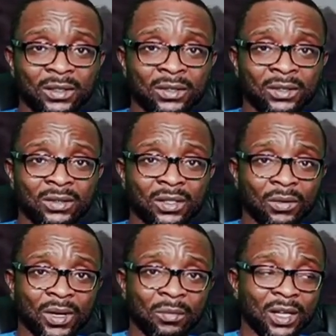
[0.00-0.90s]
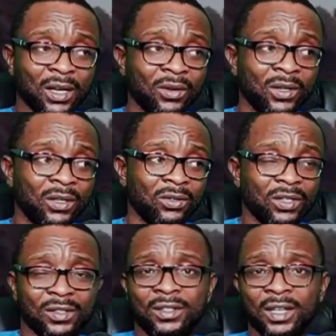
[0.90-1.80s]
You get what I mean now? So it's
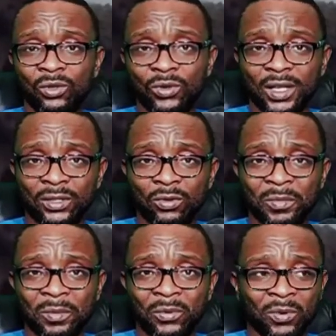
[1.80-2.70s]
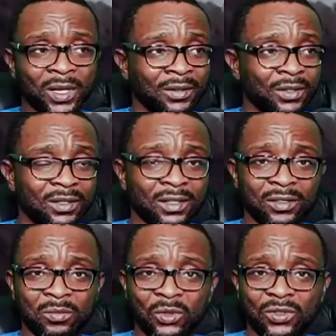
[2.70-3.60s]
easier to relate with people, whether Christians,
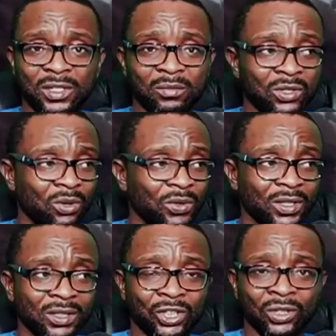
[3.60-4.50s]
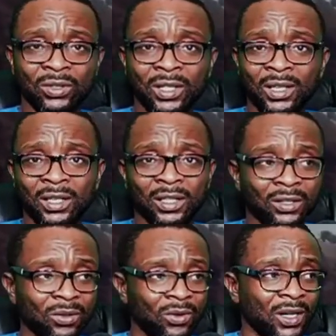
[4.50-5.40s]
Muslim, no religion,
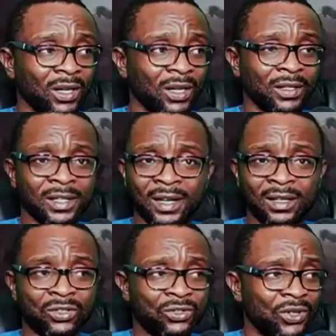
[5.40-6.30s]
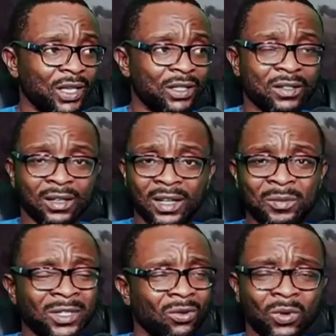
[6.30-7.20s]
gay, straight, lesbian,
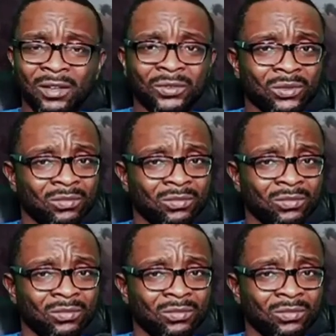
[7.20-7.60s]
no, what have you.